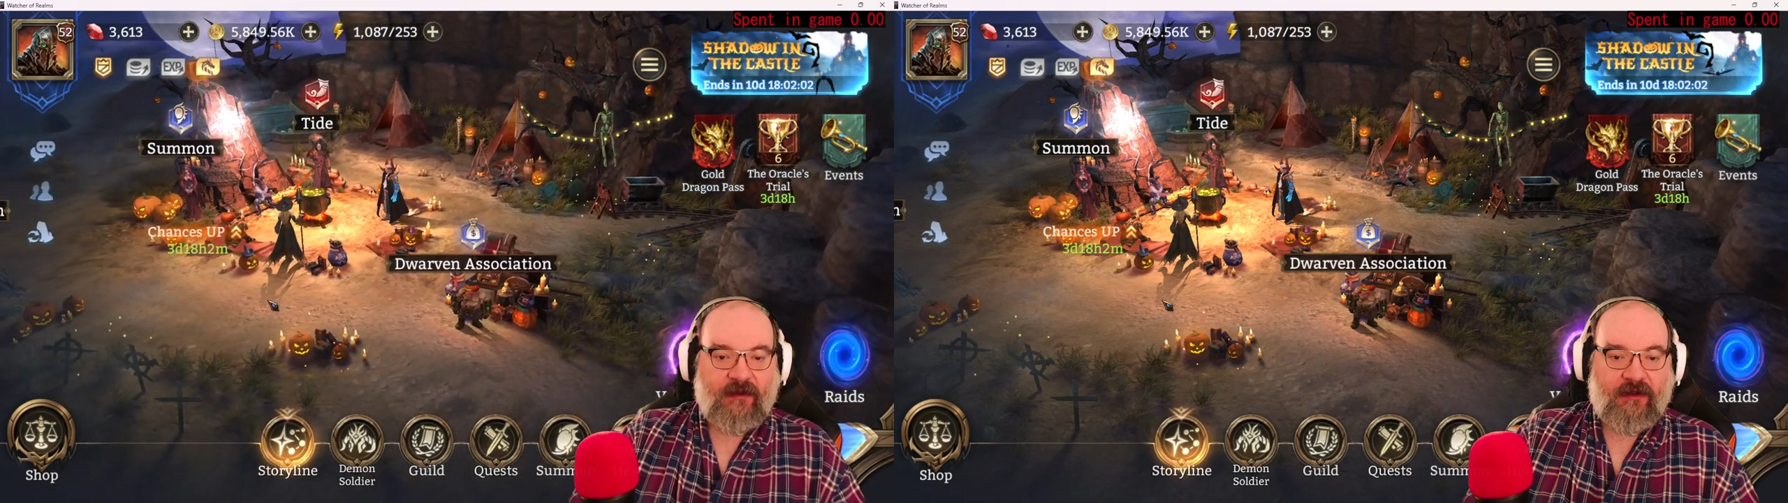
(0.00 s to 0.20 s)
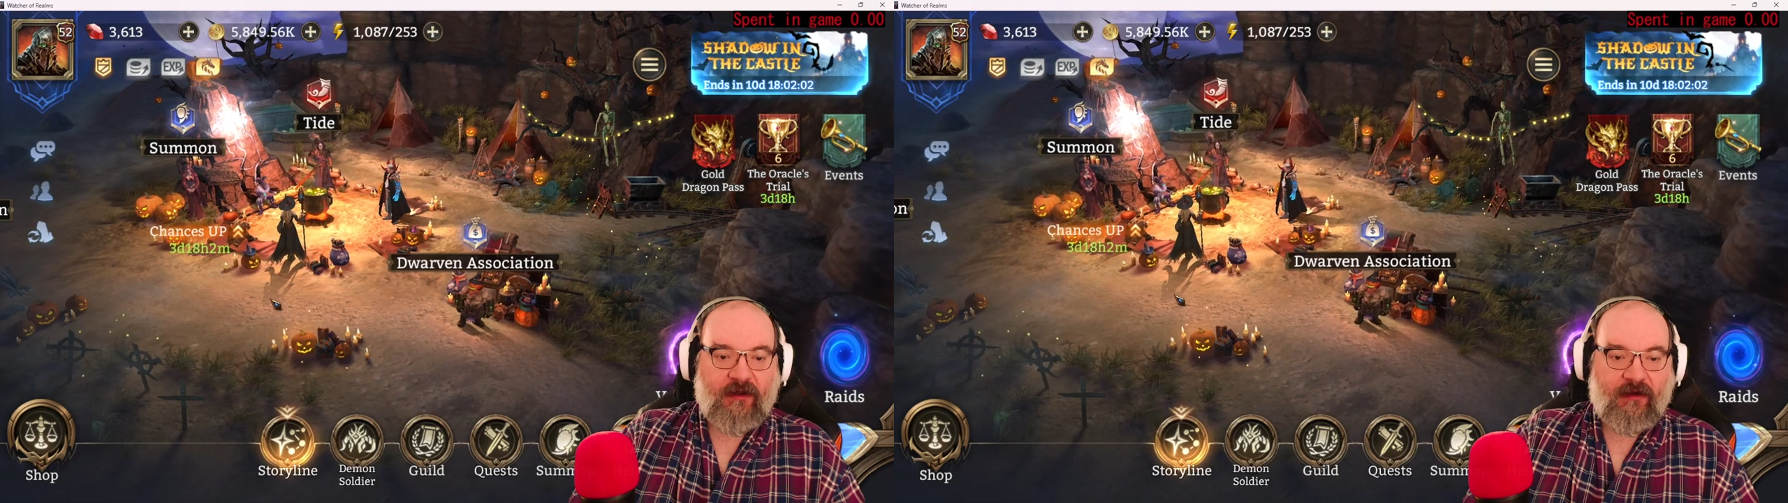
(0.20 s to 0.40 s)

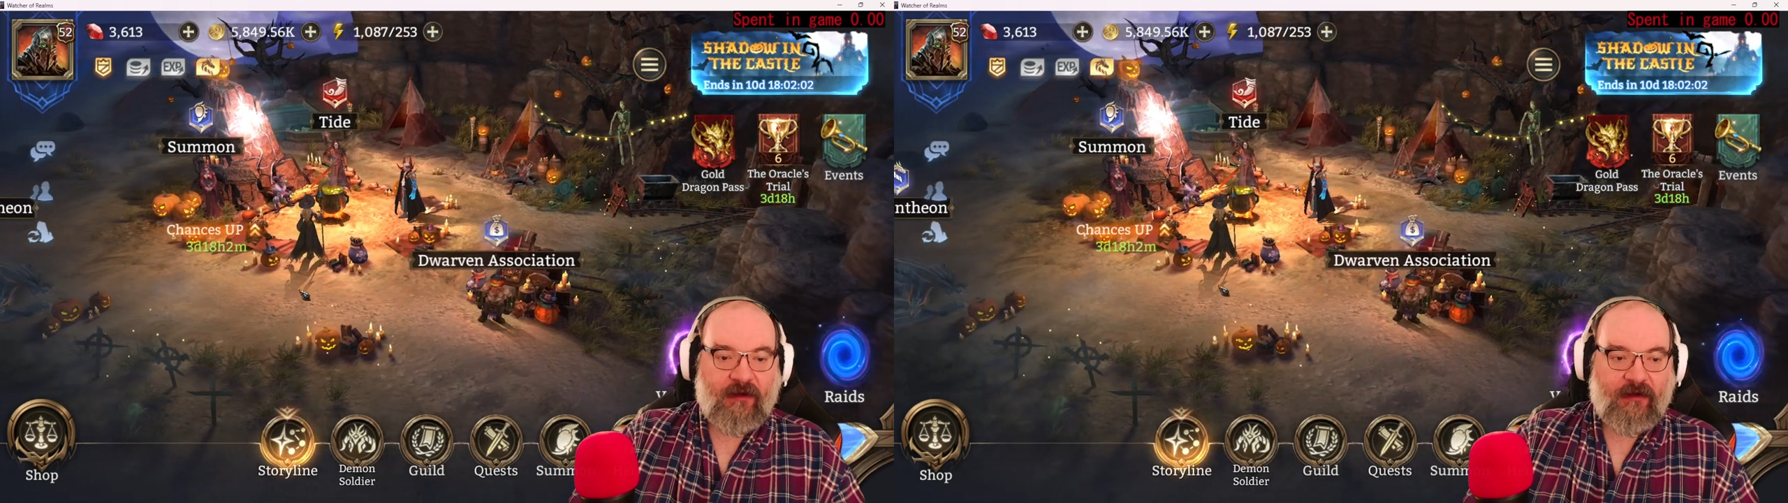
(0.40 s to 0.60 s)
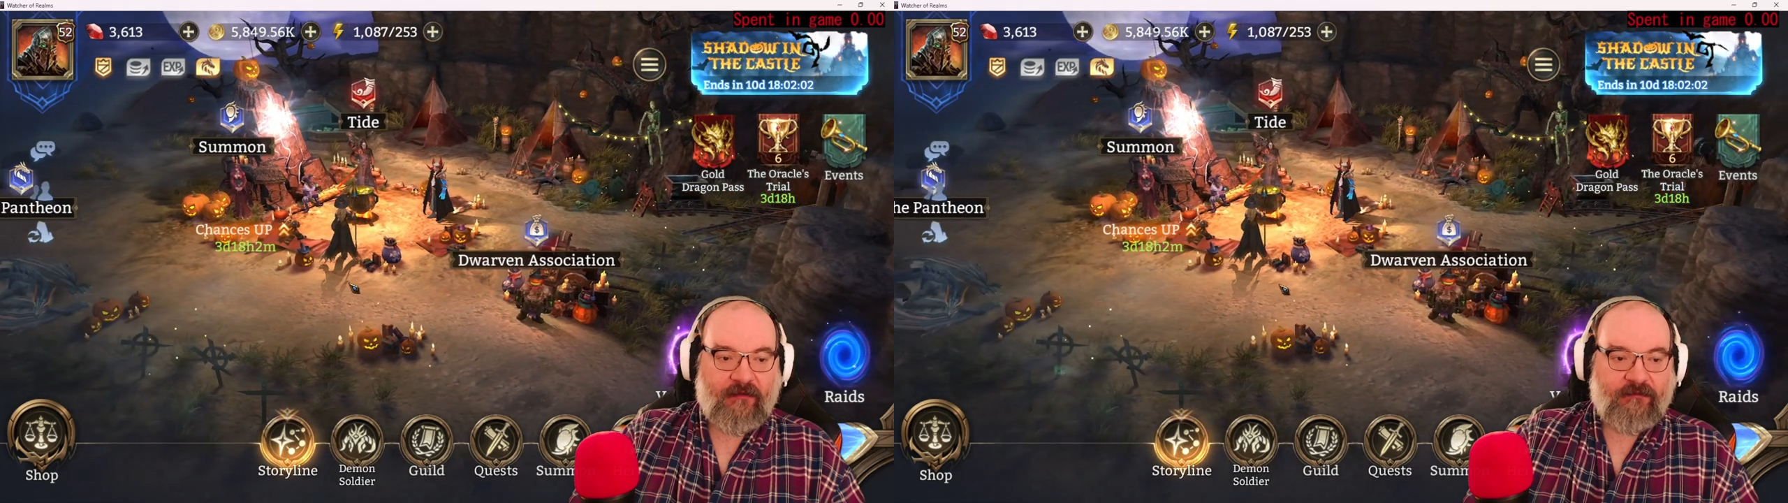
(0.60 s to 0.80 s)

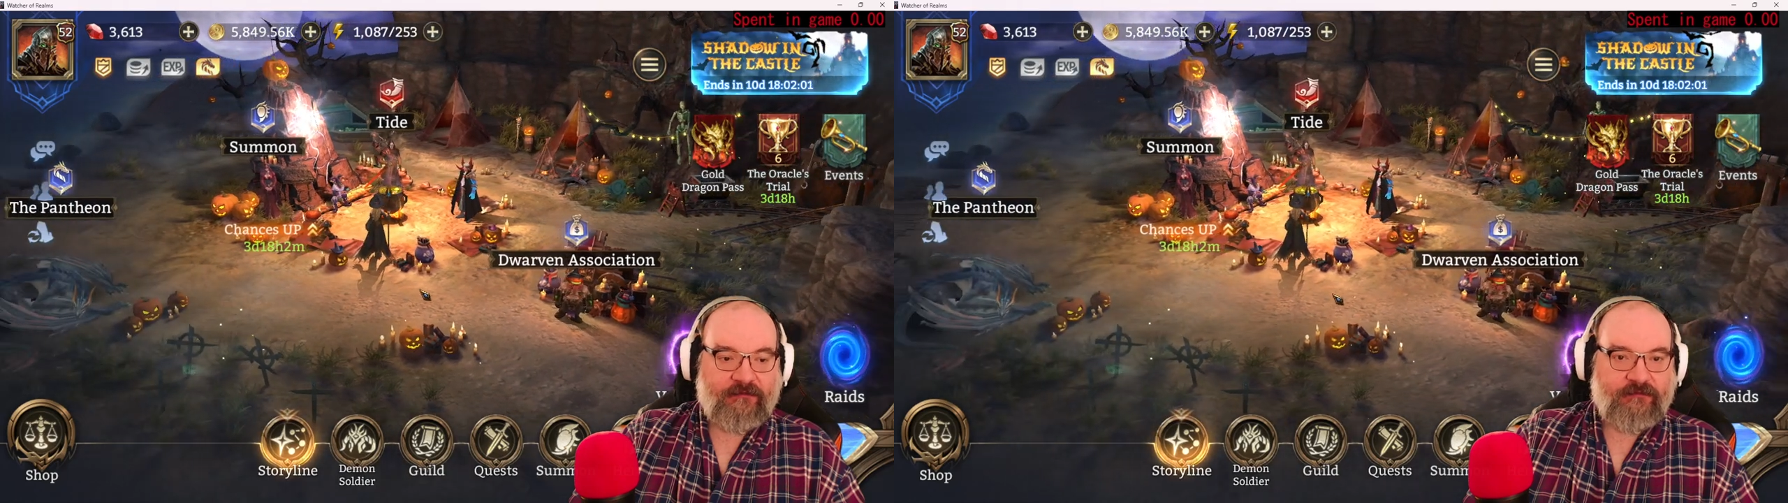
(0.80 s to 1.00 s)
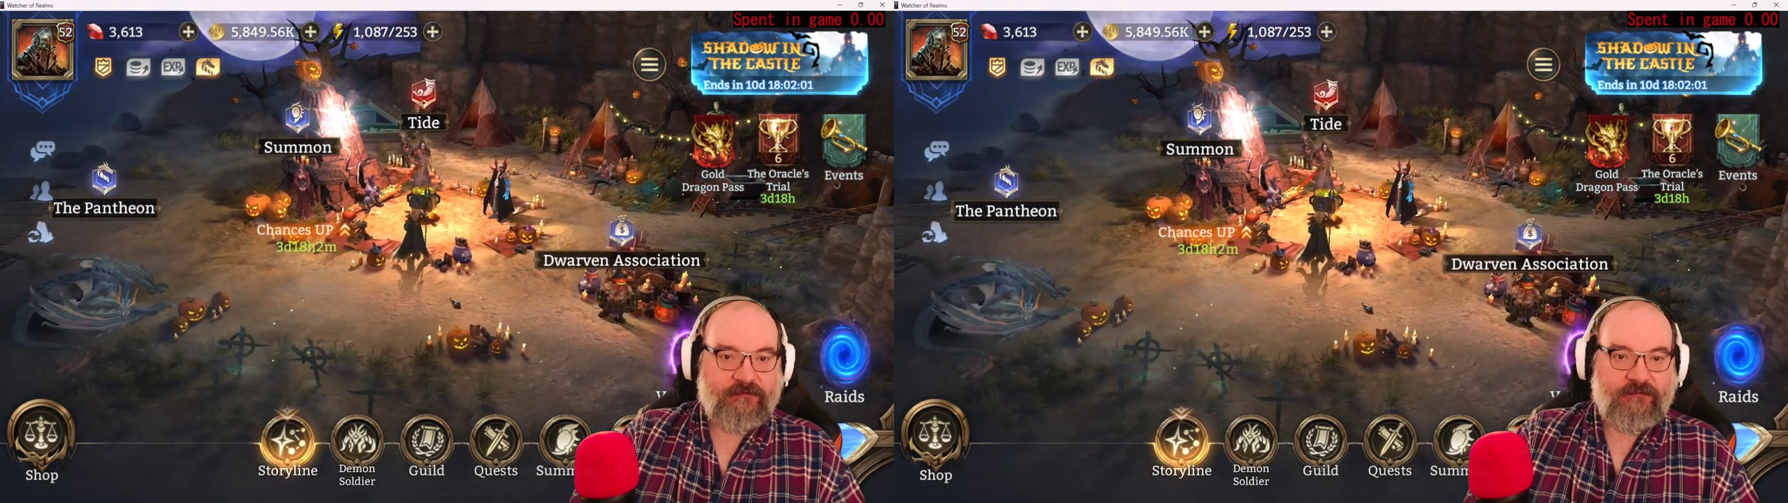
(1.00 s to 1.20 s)
Um,